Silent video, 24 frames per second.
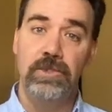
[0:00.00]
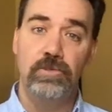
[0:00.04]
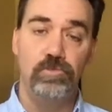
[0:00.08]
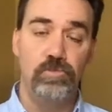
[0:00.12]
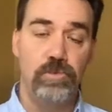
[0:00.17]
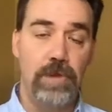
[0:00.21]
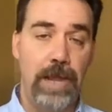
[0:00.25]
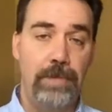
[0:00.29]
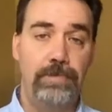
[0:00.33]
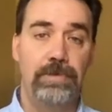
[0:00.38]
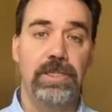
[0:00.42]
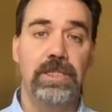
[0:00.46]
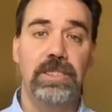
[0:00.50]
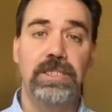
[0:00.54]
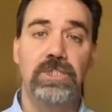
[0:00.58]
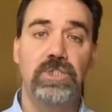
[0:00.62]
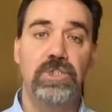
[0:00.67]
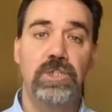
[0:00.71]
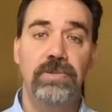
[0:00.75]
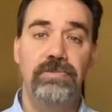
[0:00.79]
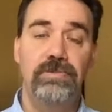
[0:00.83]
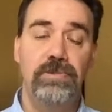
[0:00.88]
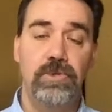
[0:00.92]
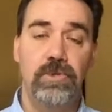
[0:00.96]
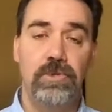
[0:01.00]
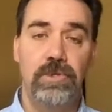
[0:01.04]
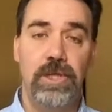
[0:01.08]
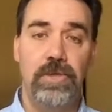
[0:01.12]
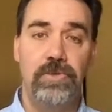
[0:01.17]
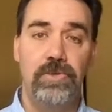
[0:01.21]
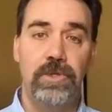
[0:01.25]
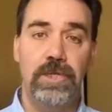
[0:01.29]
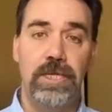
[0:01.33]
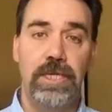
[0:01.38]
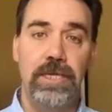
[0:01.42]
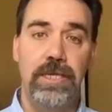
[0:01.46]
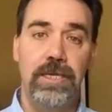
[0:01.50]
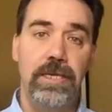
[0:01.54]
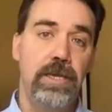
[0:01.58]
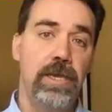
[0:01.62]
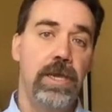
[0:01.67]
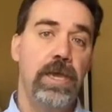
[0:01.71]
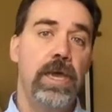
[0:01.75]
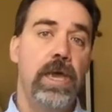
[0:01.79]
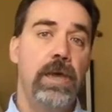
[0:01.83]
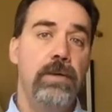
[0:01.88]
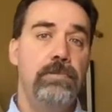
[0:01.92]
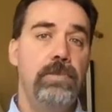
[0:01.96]
rapidly shift to another key,
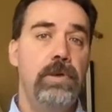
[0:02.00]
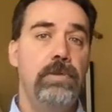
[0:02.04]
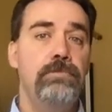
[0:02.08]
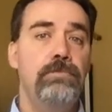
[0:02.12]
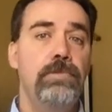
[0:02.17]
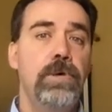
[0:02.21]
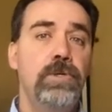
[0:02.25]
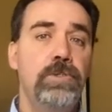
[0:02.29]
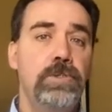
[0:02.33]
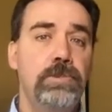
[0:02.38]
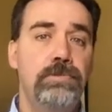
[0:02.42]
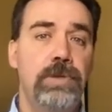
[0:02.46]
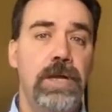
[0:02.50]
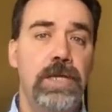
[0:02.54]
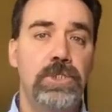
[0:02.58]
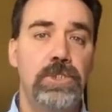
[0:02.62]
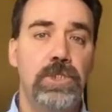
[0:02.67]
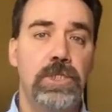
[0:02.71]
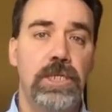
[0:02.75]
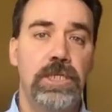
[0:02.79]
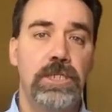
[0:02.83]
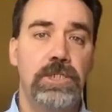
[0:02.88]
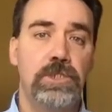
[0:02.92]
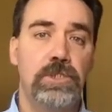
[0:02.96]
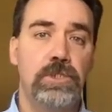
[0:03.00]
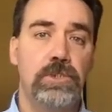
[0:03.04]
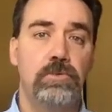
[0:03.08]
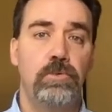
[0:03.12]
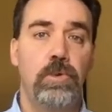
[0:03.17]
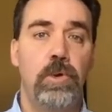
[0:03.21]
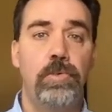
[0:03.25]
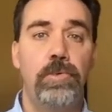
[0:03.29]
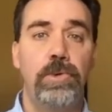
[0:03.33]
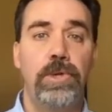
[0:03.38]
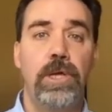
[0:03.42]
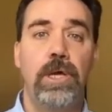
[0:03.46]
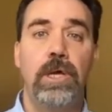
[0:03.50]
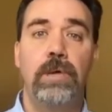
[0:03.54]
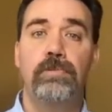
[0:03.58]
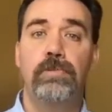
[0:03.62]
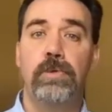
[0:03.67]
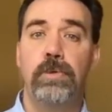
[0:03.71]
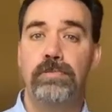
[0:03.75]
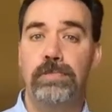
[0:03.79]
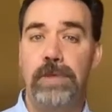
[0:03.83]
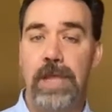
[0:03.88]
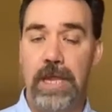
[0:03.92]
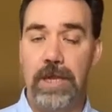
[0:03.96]
but most modulations are what we call
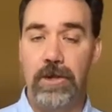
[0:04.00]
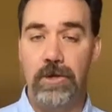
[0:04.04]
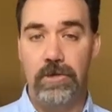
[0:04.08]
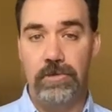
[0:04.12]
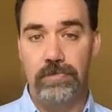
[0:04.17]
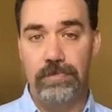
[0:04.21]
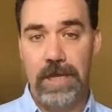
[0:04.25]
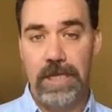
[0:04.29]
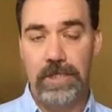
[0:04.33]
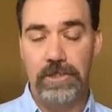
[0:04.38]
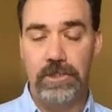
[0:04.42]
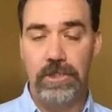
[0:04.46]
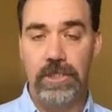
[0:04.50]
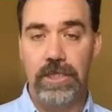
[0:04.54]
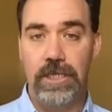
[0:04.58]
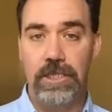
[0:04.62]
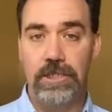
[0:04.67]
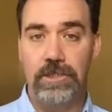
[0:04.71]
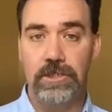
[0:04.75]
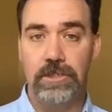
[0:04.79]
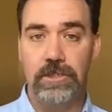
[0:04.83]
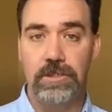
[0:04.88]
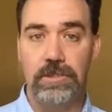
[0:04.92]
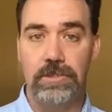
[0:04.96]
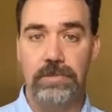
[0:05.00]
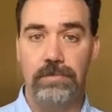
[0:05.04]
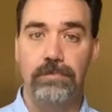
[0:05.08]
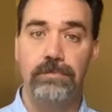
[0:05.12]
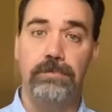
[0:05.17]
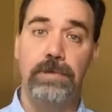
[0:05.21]
prepared modulations,